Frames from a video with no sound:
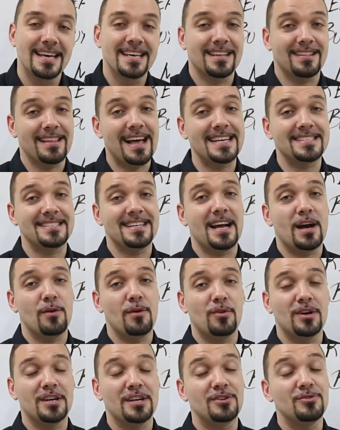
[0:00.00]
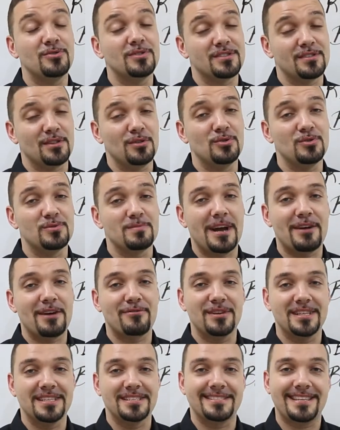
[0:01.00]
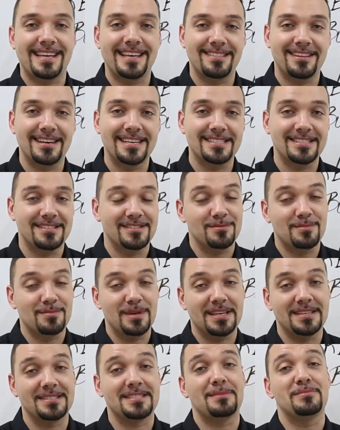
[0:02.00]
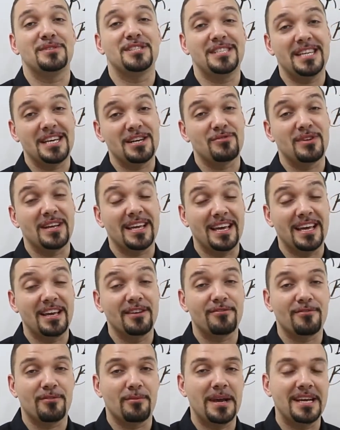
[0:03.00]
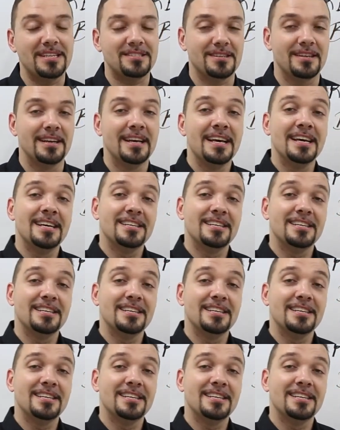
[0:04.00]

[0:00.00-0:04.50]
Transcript: The last thing I want to do is lose my real estate license because I'm sharing information.